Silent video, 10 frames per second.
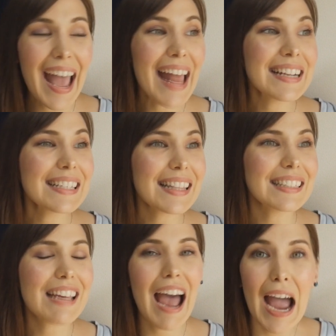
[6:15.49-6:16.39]
And
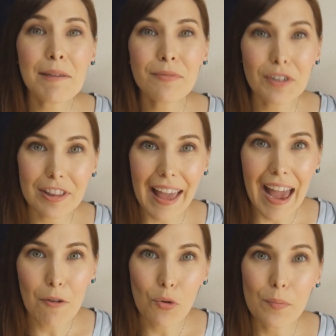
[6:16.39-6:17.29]
the time for
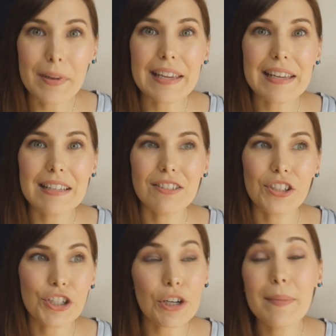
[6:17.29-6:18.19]
that will be
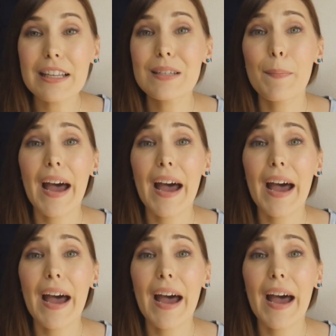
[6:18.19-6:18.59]
determined